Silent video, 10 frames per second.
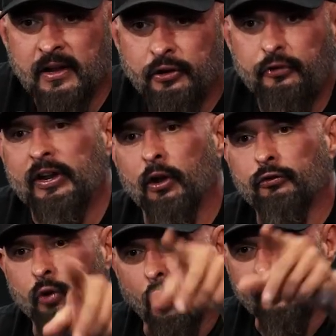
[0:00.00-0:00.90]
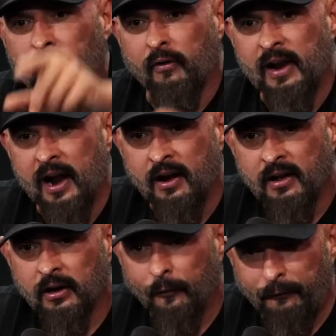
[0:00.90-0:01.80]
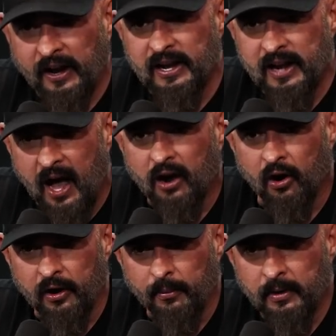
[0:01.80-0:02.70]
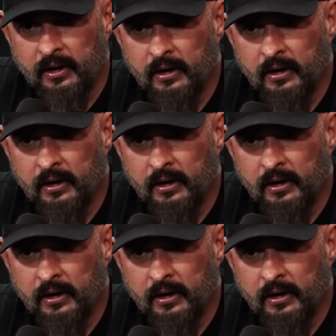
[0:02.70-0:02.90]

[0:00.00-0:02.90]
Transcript: You see those doors over there? Go fucking knock on them.